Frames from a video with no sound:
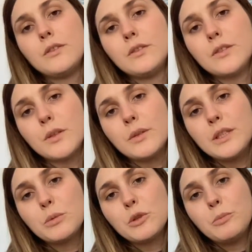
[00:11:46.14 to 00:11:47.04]
So
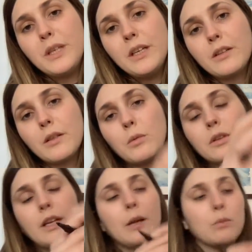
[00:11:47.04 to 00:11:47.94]
this would be the one
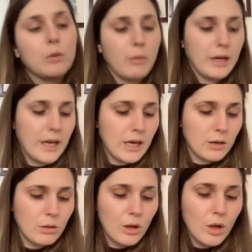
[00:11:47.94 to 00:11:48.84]
that I wrote right
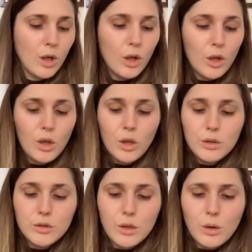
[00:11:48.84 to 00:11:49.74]
now.
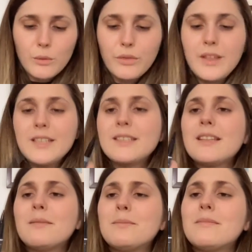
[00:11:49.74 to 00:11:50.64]
So
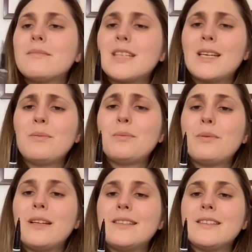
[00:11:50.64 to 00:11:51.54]
this tip
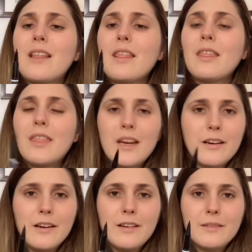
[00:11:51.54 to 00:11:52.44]
is
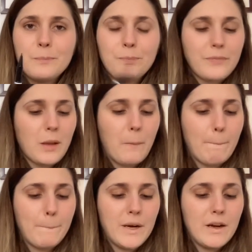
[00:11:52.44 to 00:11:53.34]
thinner,
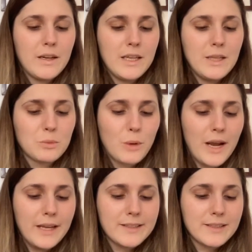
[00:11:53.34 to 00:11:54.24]
but it
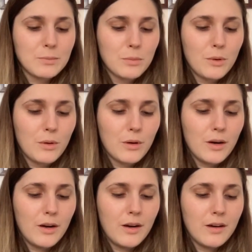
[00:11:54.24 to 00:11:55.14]
writes
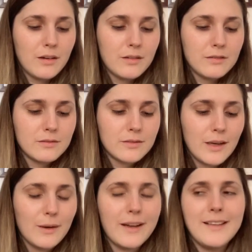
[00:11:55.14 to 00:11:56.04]
more,
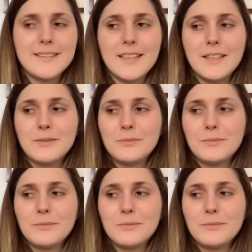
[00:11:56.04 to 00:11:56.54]
how can I say?